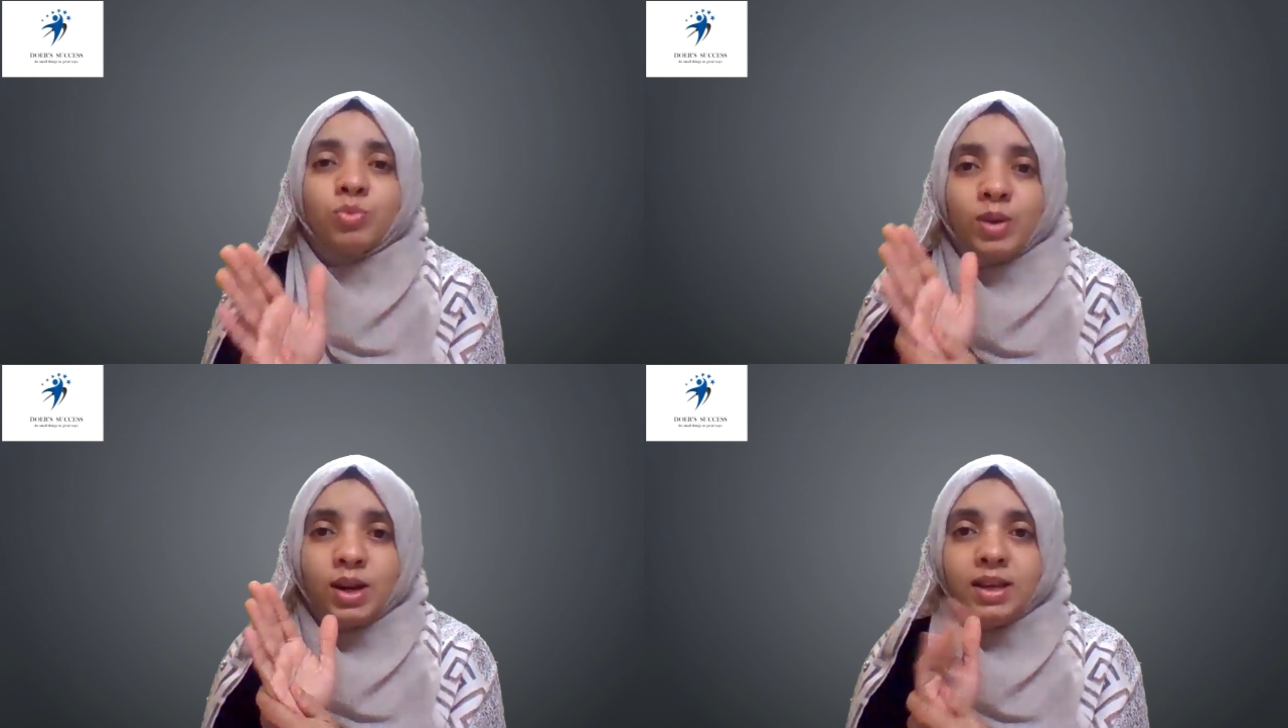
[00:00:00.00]

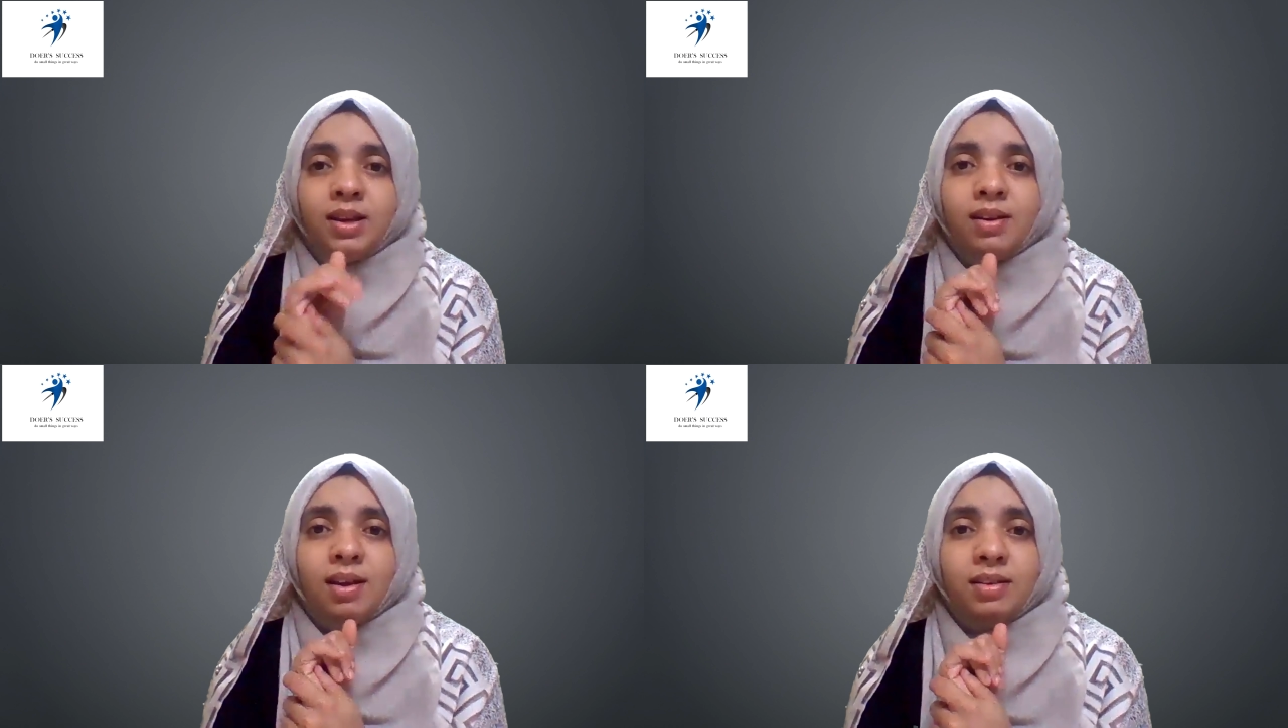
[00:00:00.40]
when I
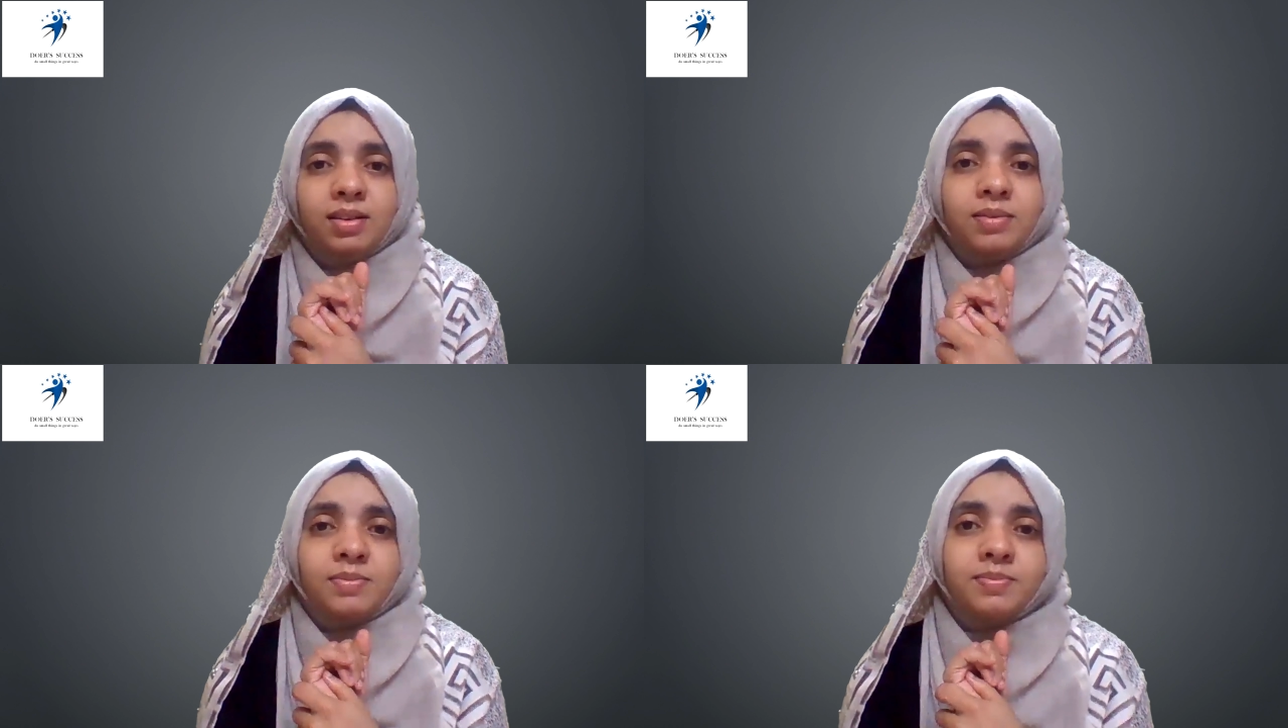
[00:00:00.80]
get
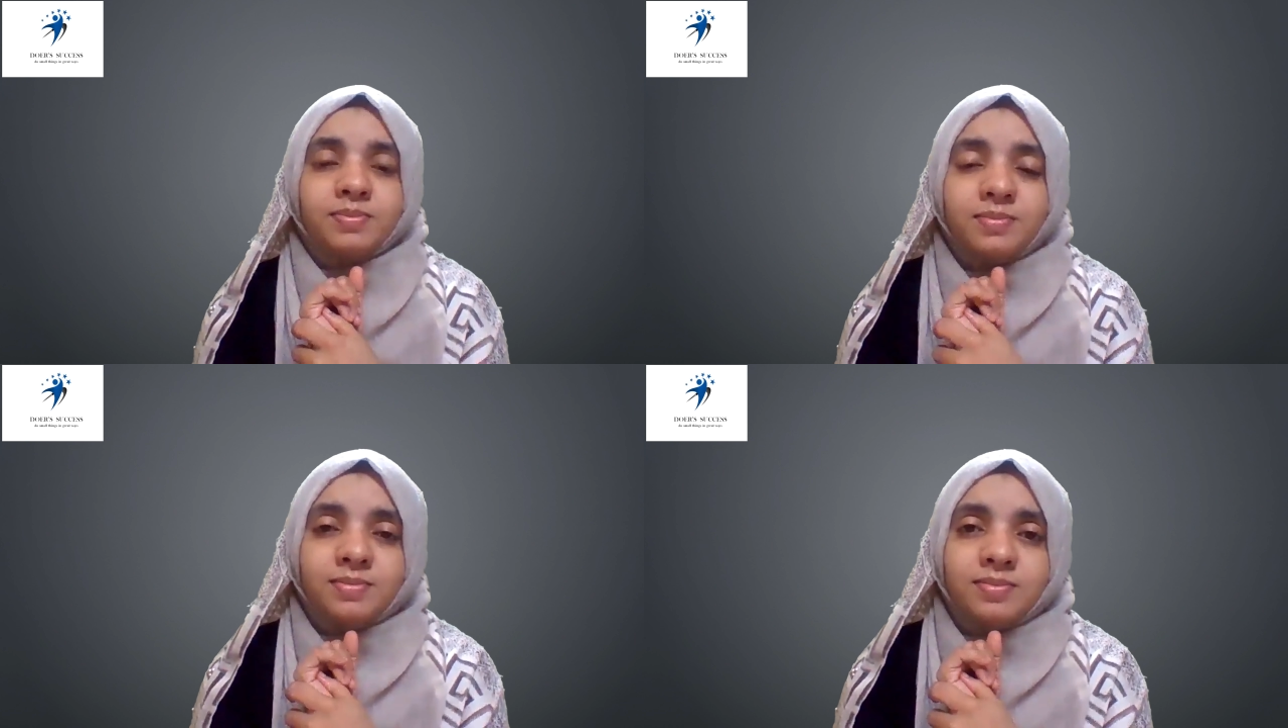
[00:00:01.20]
angry
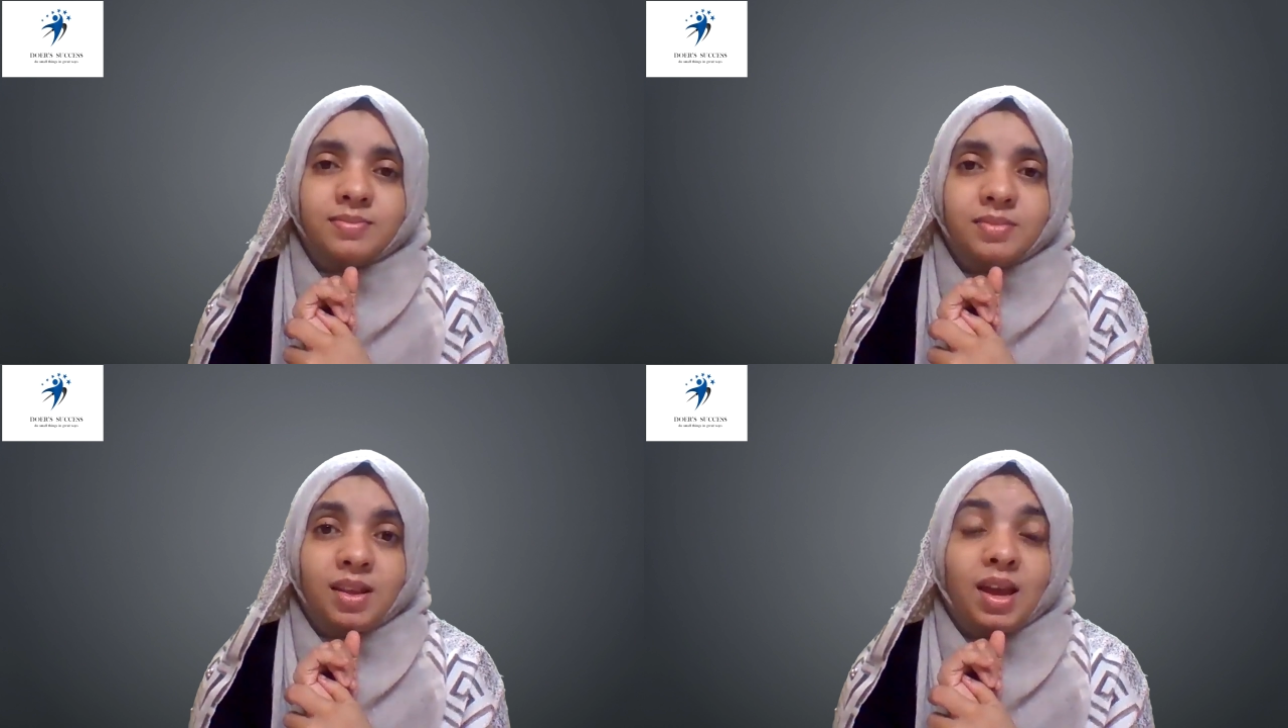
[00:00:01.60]

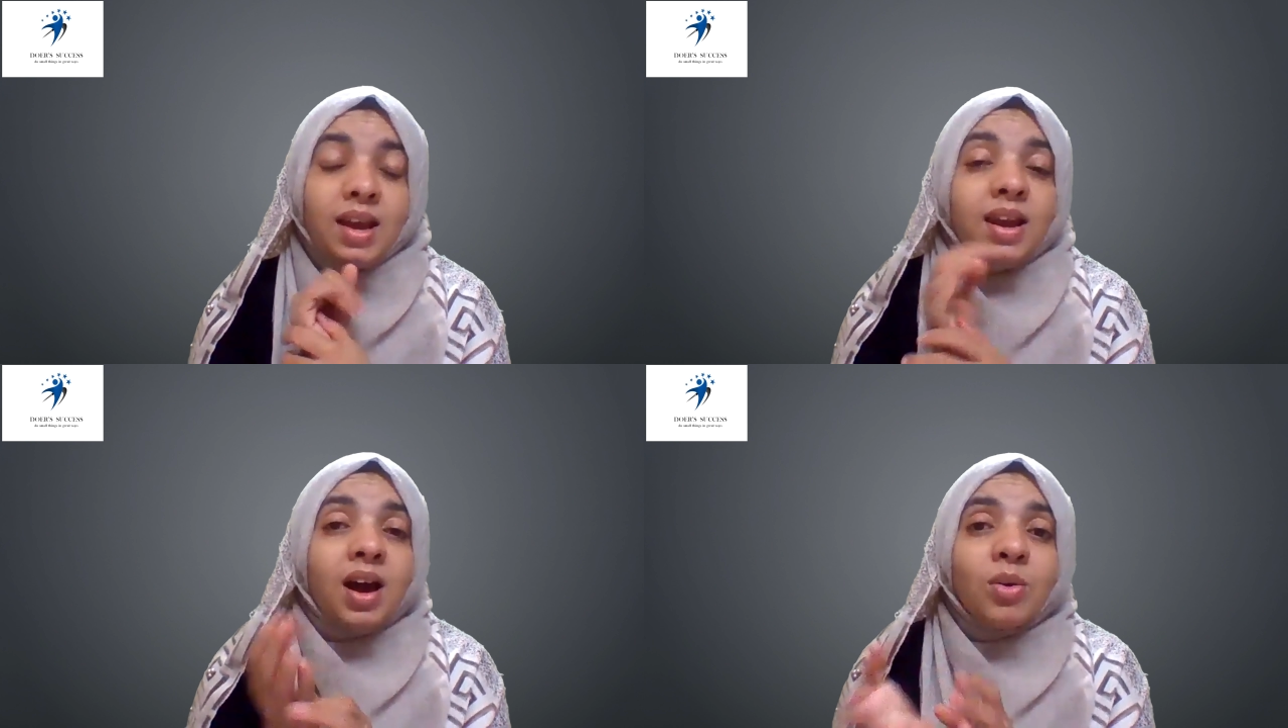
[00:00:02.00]

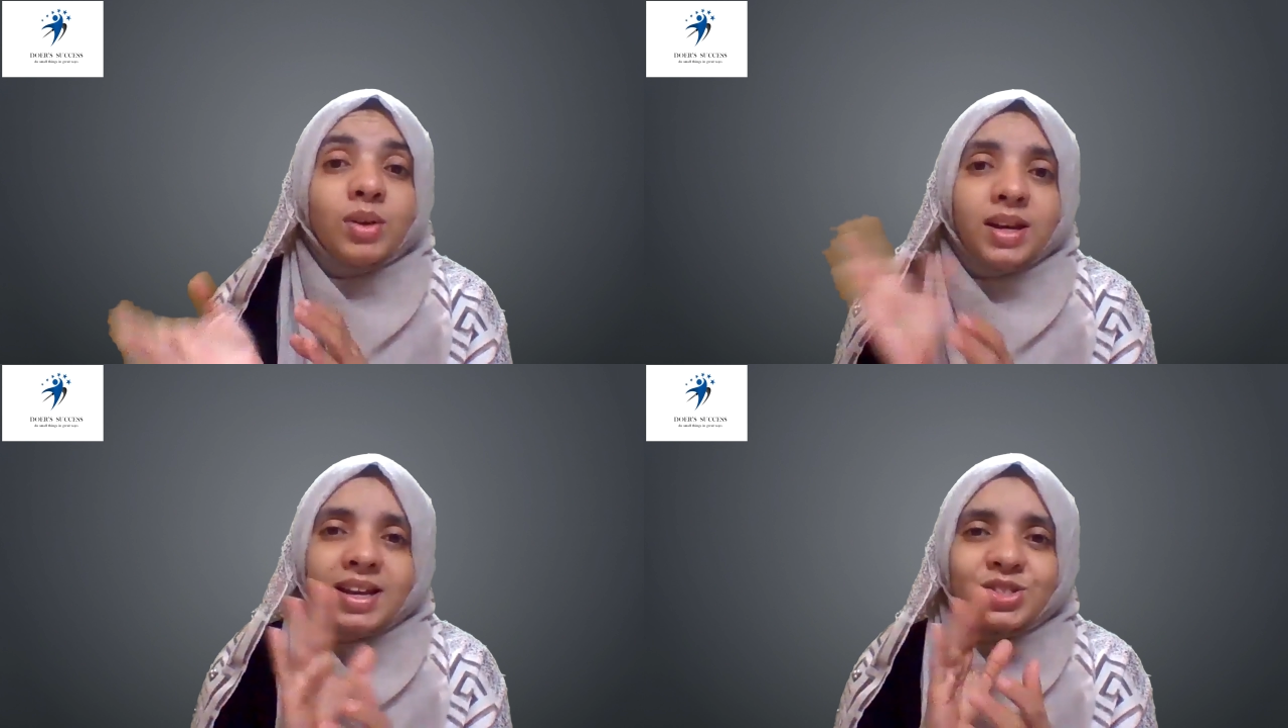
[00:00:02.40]
and how
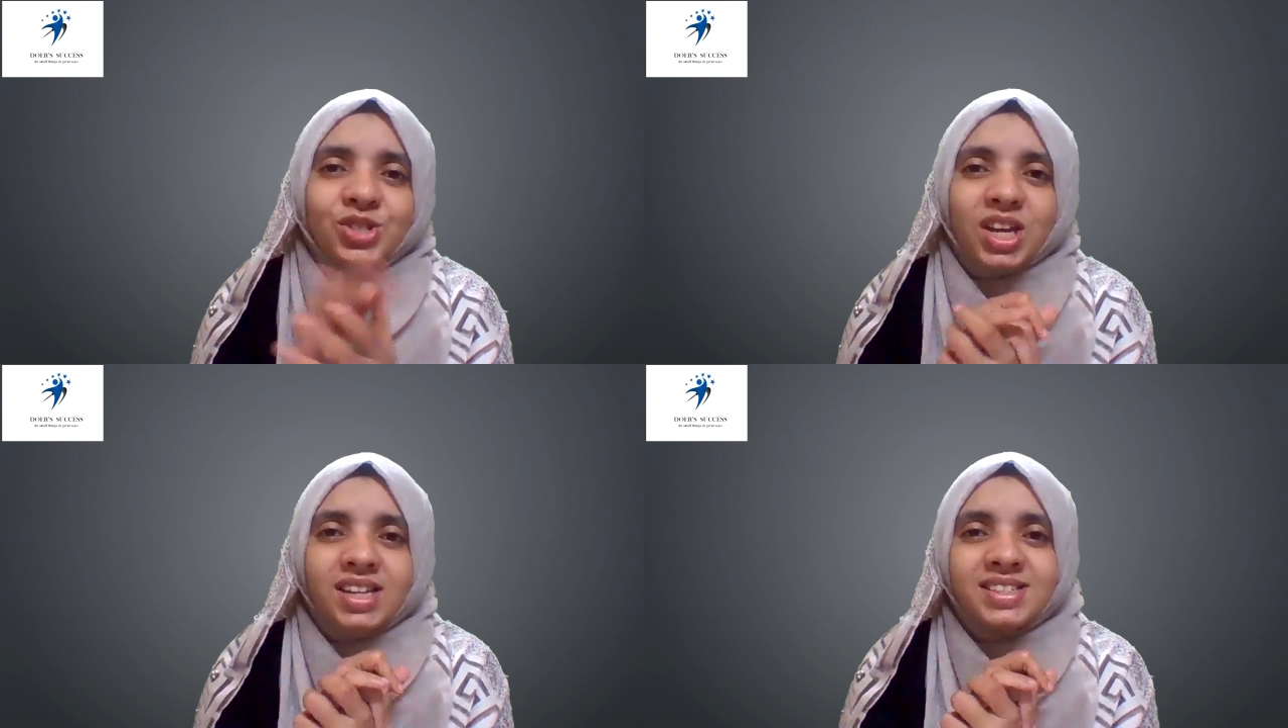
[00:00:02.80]
can I
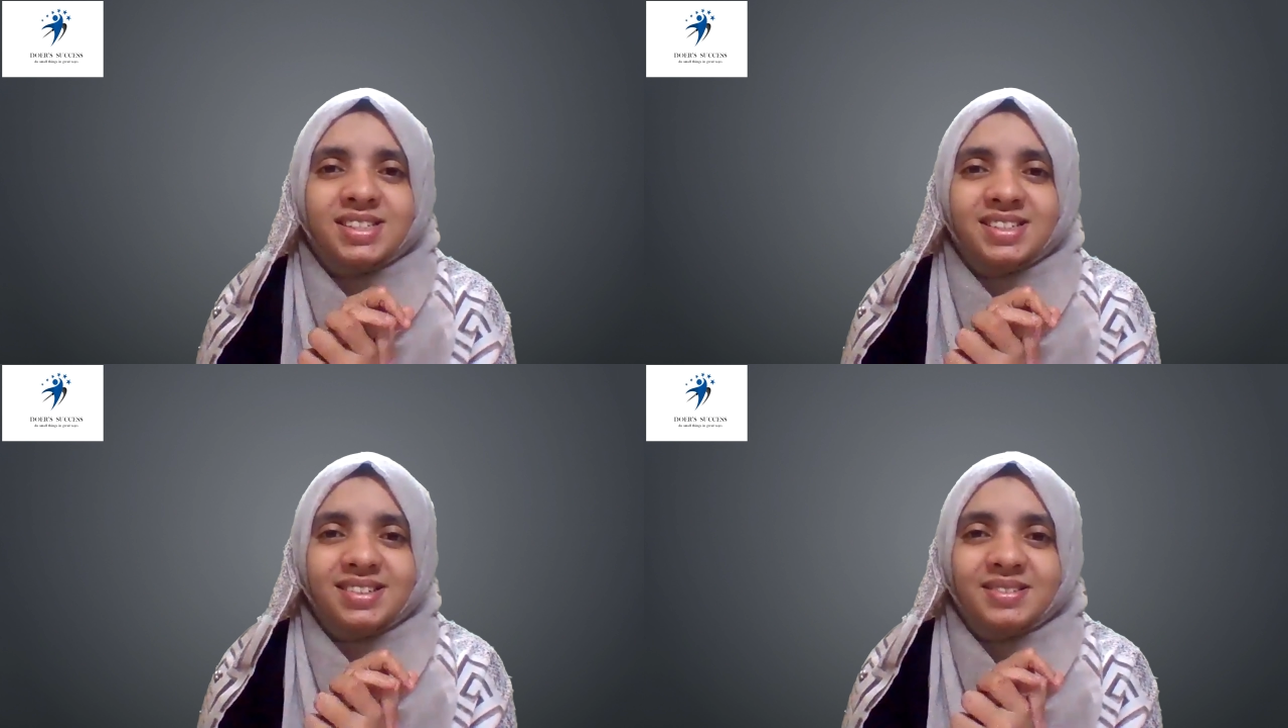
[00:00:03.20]
change
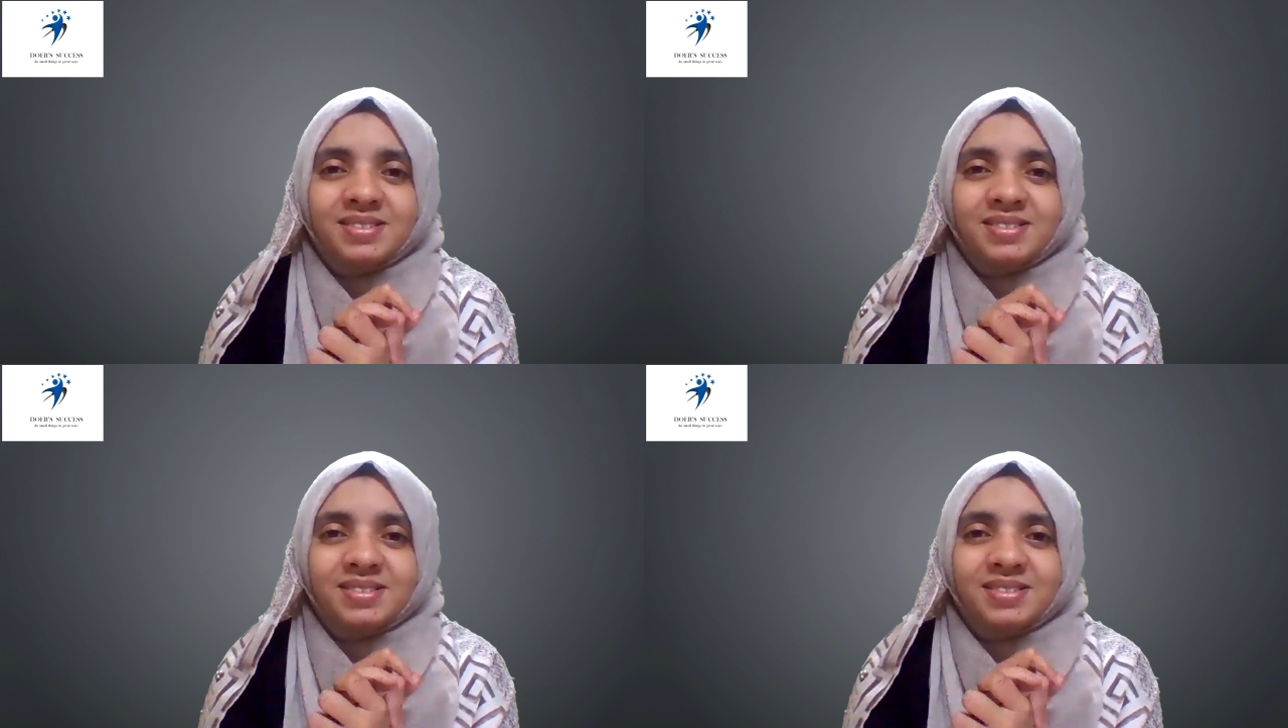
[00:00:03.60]
it.